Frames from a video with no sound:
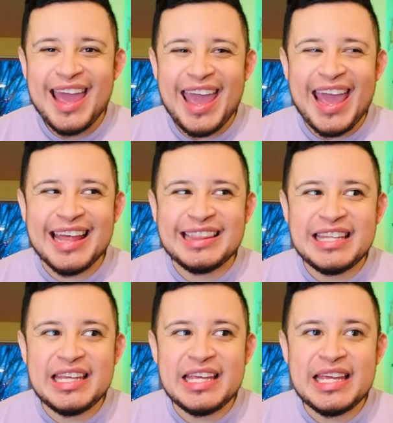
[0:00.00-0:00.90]
and
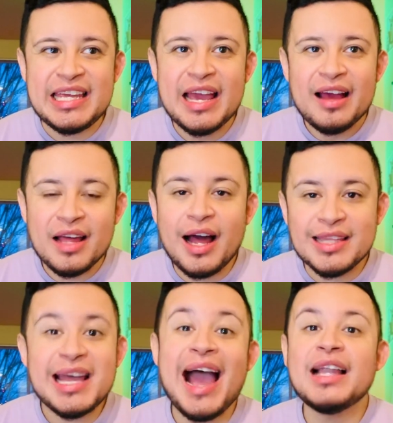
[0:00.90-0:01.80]
the
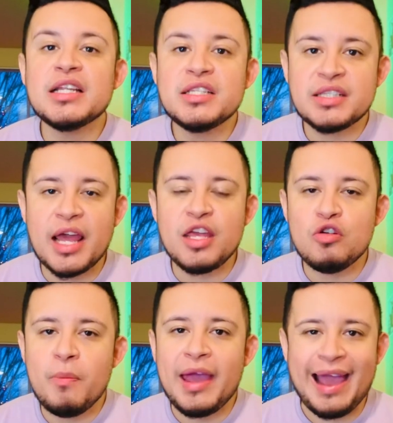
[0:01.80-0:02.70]
talents that
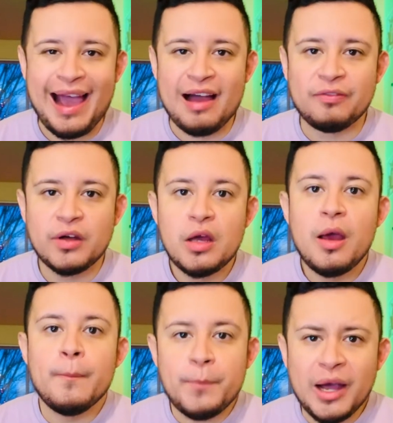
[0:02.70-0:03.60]
you may have,
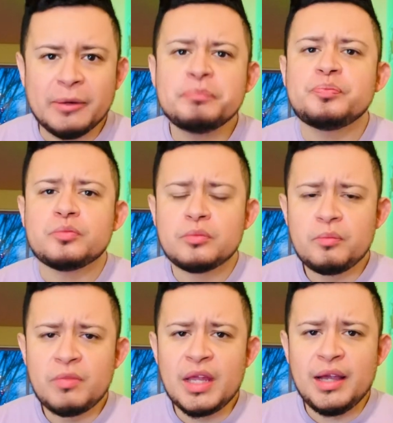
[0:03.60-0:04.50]
but
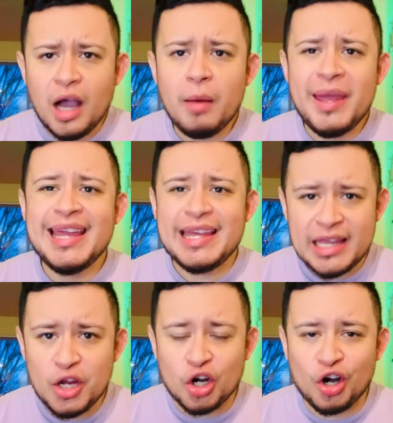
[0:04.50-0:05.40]
coming
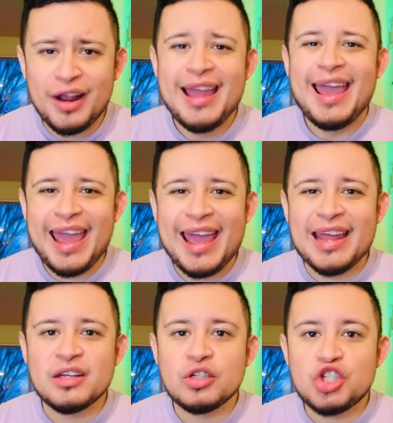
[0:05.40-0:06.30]
here
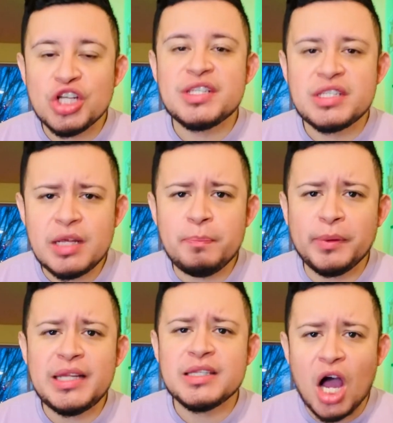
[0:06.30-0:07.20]
and just
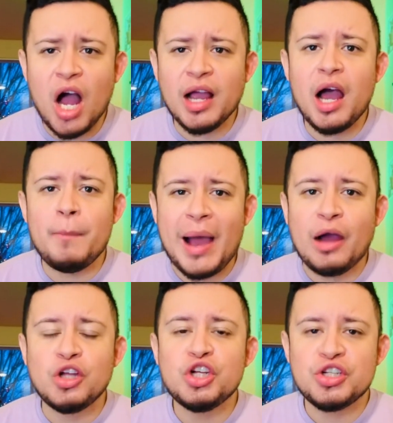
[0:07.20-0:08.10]
simply talk
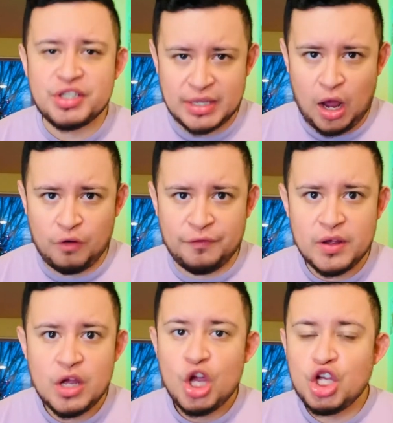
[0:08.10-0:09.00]
about yourself,
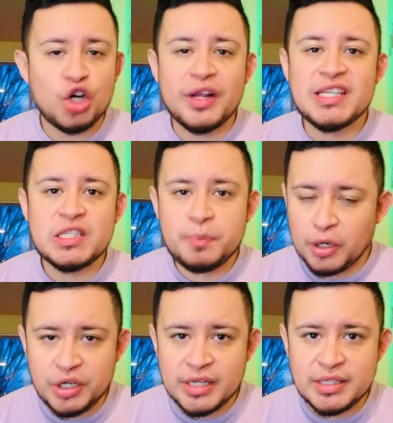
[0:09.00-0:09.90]
your
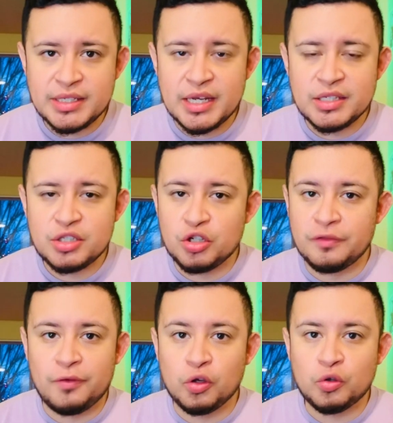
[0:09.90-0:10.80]
experiences, your
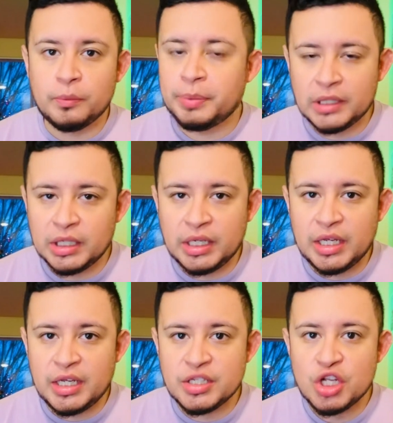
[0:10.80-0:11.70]

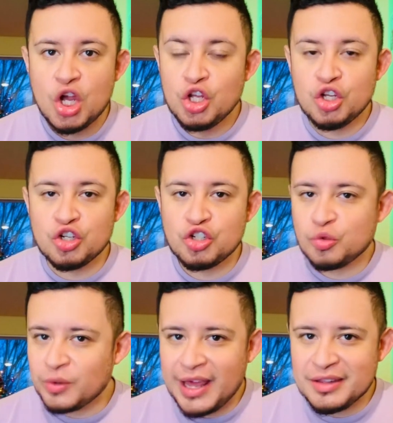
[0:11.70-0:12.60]
vulnerabilities, your
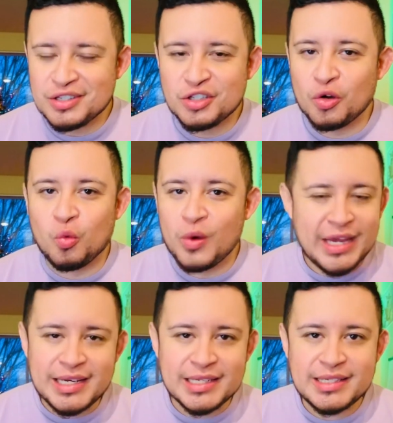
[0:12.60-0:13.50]
strengths, your
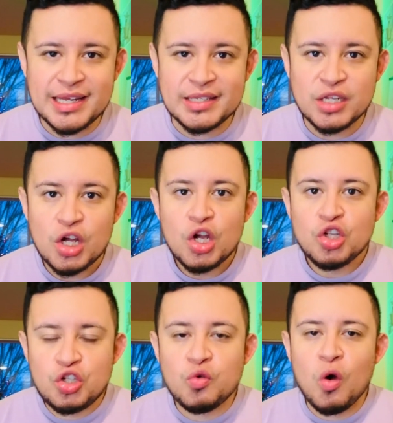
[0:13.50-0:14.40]
weaknesses,
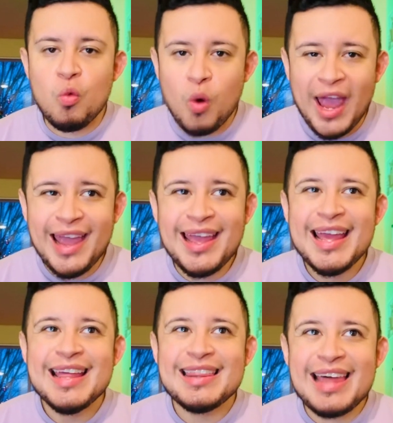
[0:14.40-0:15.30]
to a way
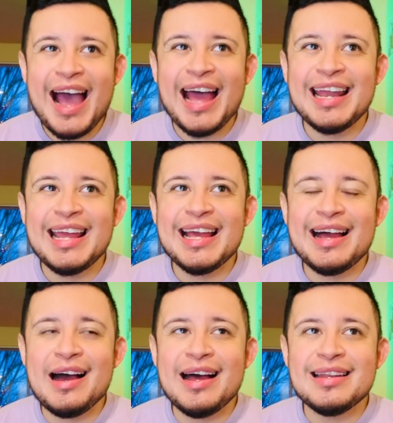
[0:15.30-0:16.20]
that
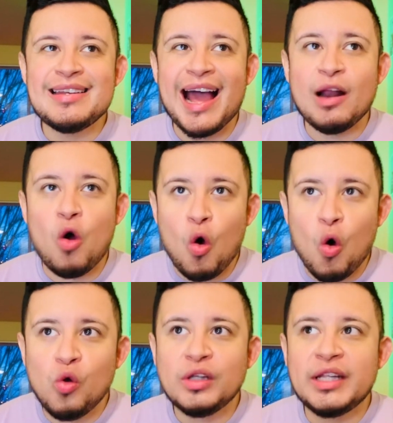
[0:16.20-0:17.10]
not
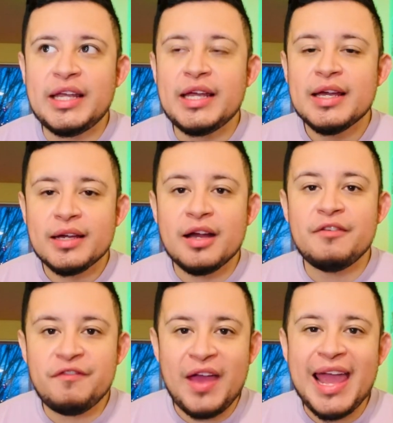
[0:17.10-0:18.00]
only
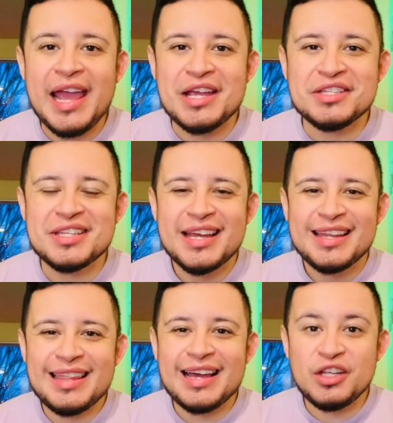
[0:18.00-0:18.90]
conveys
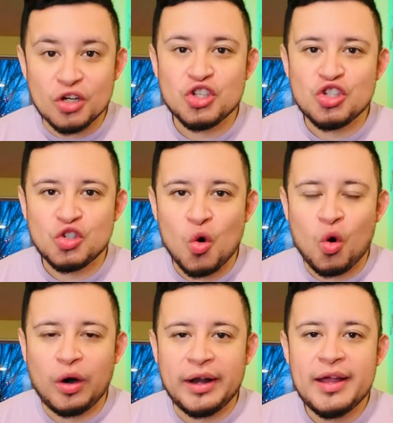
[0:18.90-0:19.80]
that your
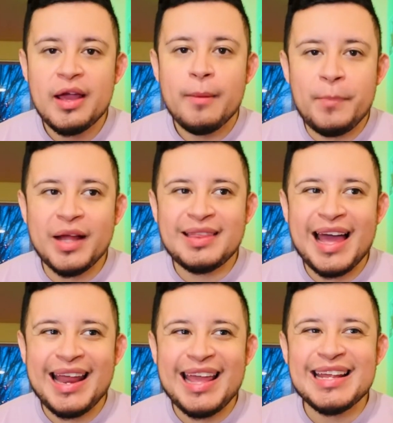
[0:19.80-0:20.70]
story, but
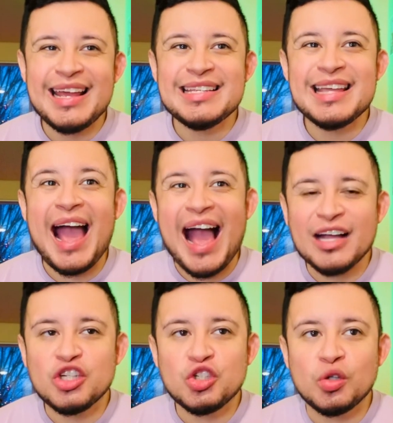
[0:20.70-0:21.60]
that it is
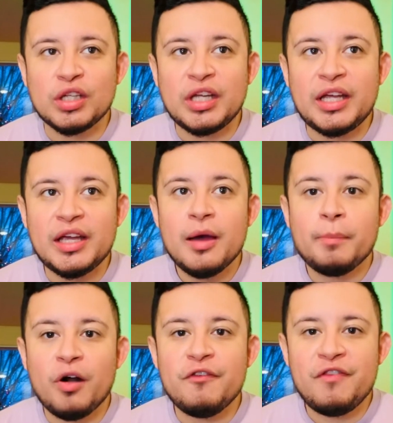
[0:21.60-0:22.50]
actually
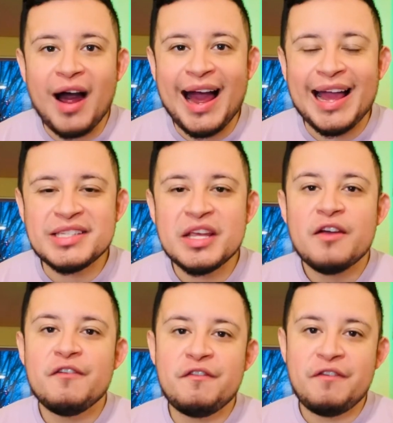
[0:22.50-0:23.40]
provides
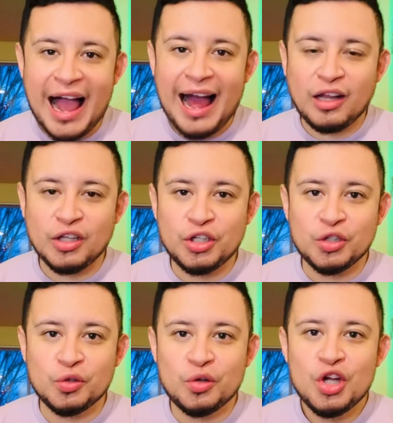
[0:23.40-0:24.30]

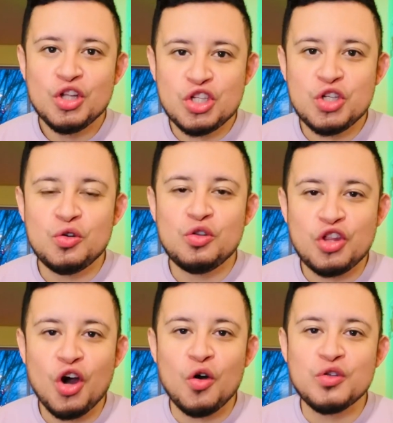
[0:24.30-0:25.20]
value to
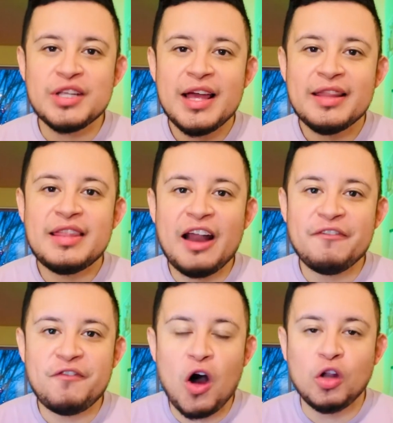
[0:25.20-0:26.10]
those
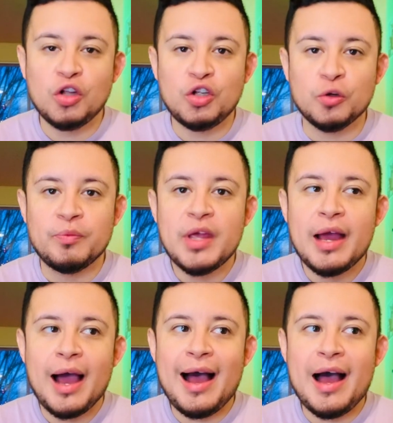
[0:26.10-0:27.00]
that follow you.
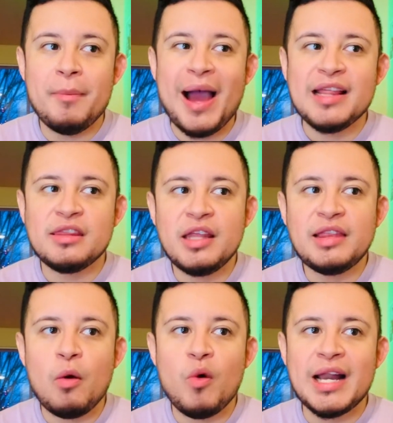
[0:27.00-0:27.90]
I think
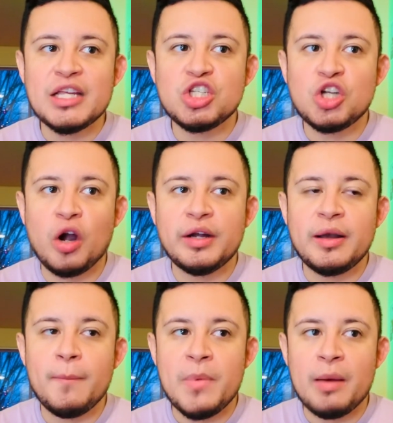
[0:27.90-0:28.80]
that when I
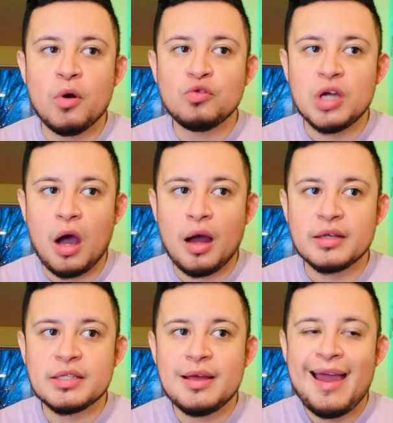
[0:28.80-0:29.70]
started MemoTalks,